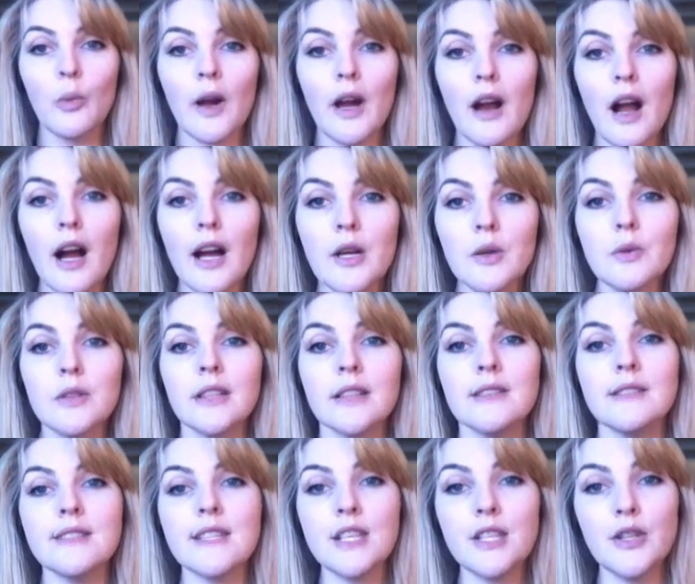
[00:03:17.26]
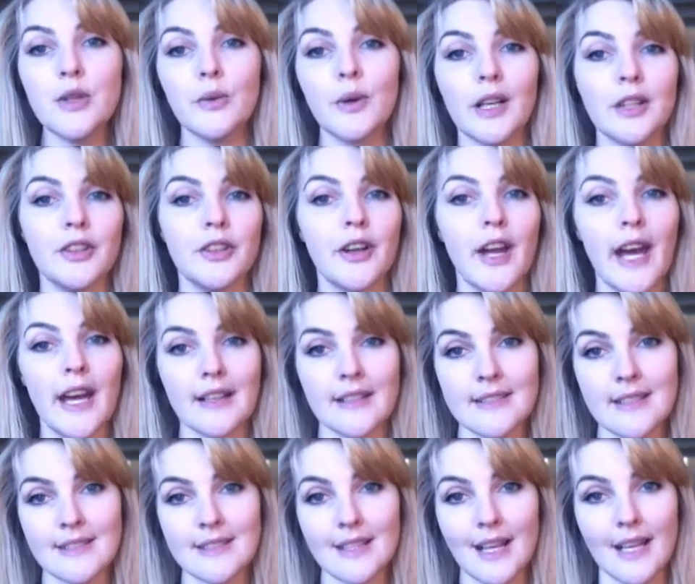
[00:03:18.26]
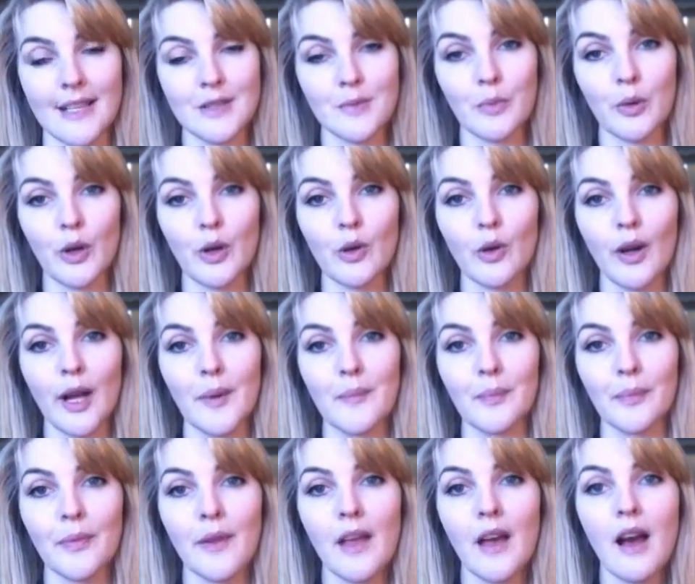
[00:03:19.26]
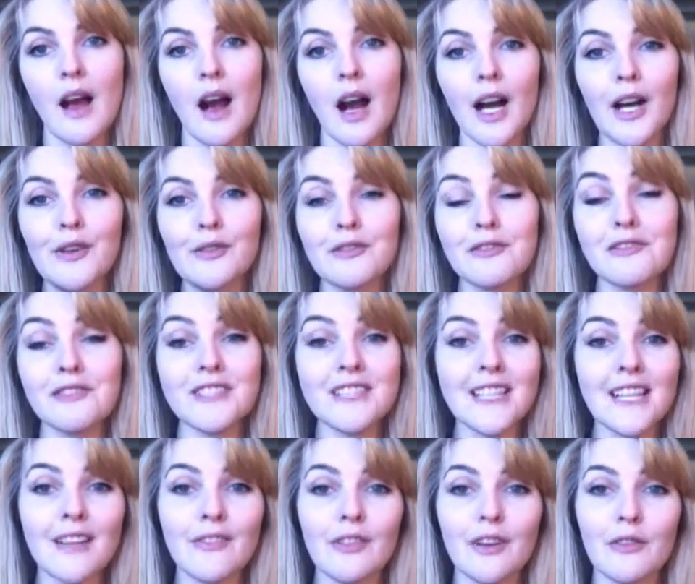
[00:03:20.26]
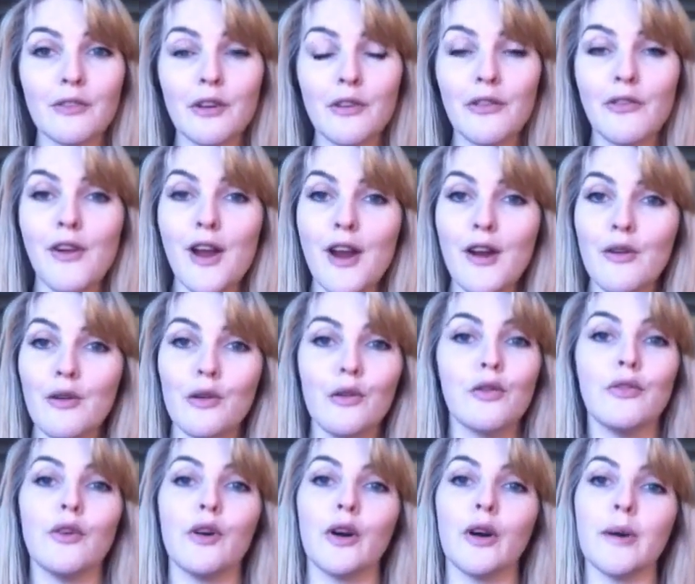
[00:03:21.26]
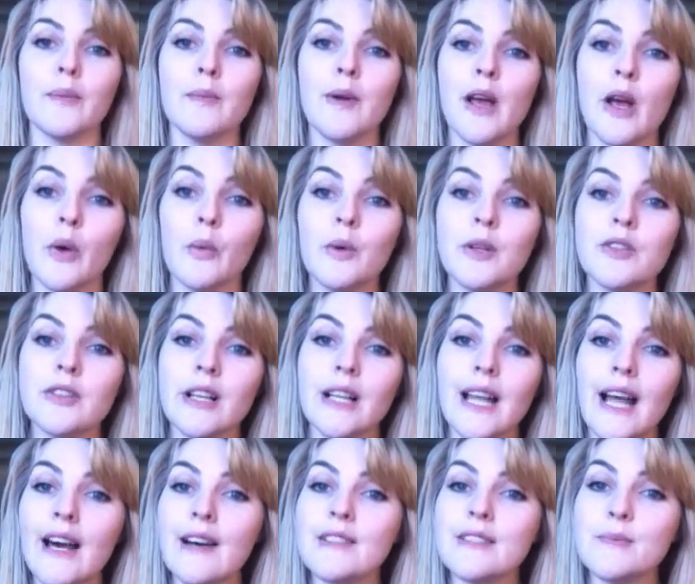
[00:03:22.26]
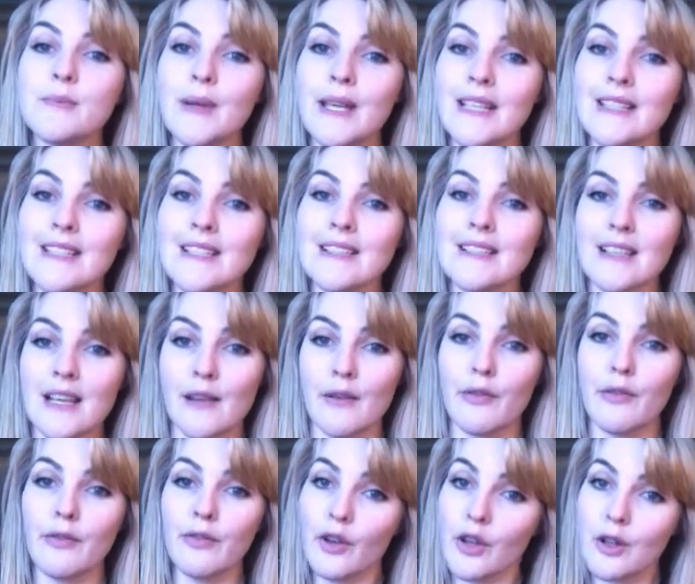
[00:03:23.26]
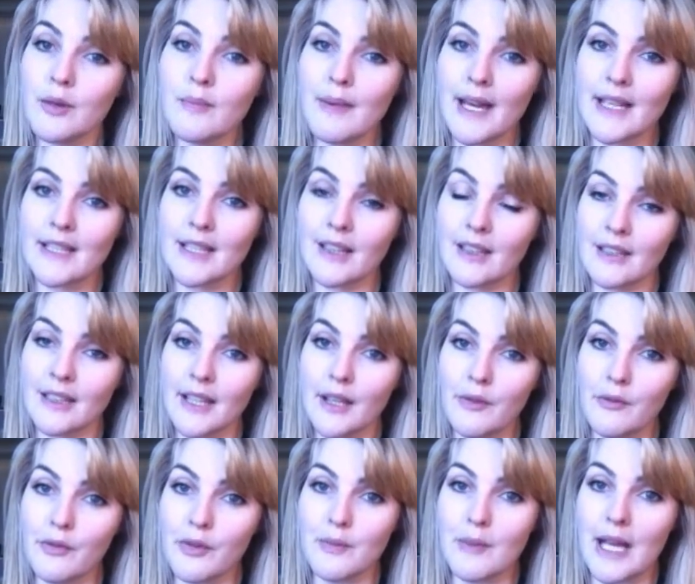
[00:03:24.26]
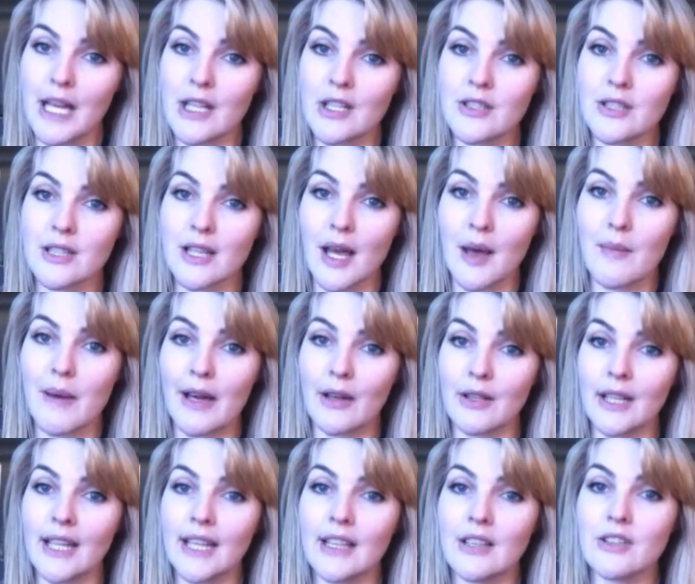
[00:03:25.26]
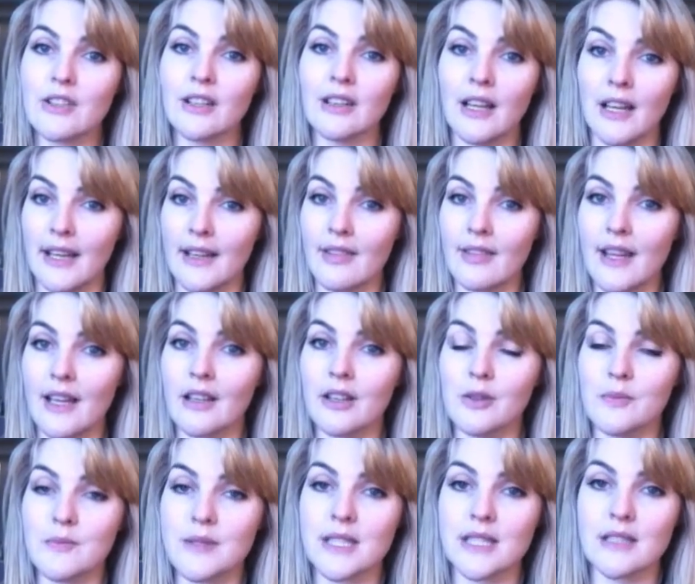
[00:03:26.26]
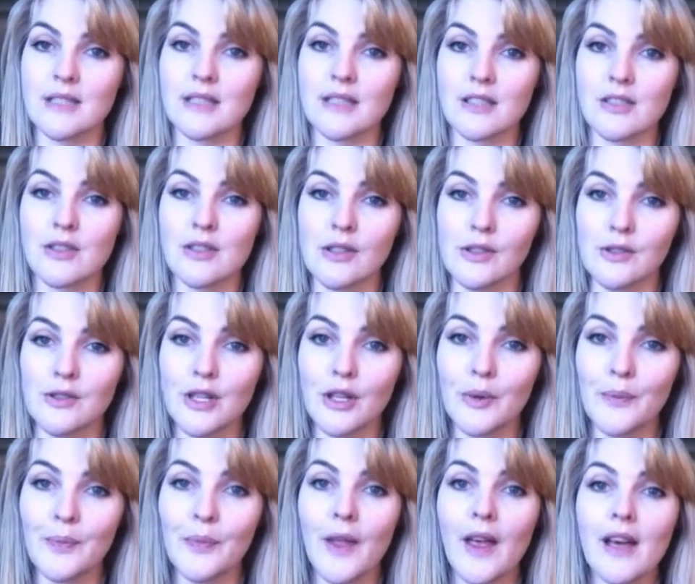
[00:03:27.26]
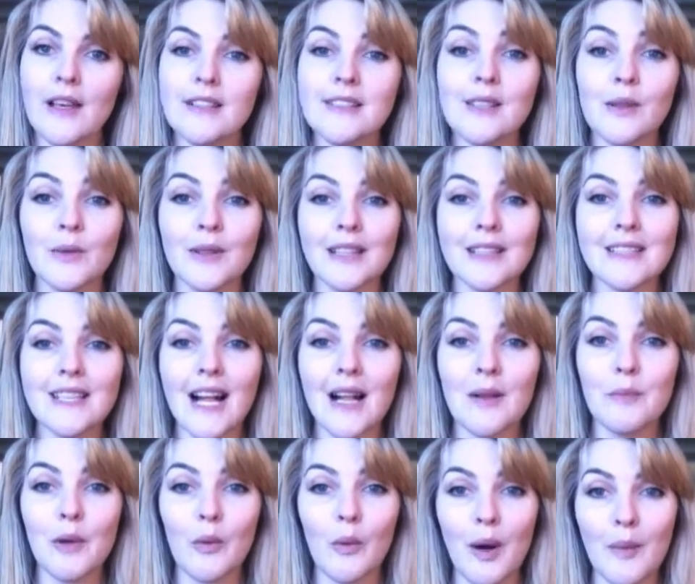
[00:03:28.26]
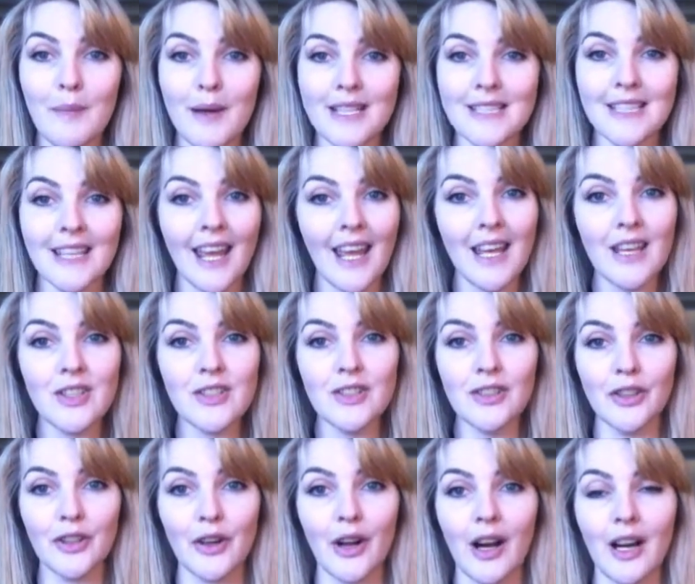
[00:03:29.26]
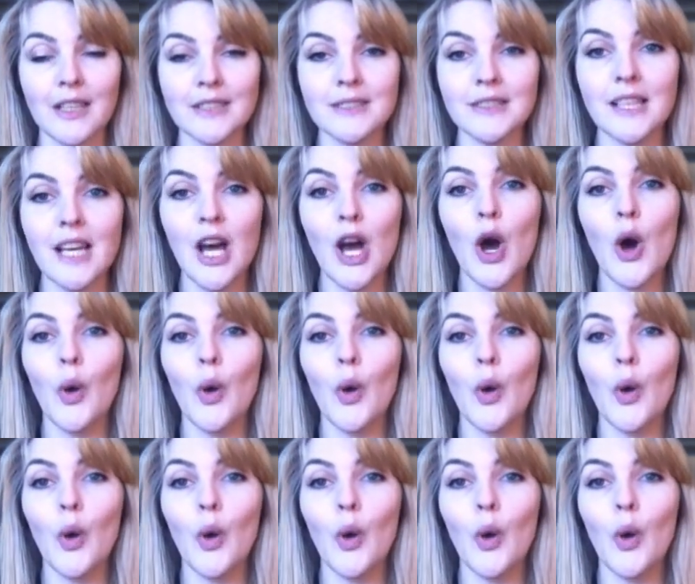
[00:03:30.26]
where I will continue on your exercise program. I will receive a referral form which allows me to see full medical information about each client that comes into the studio. So it'll tell me what medication you're on,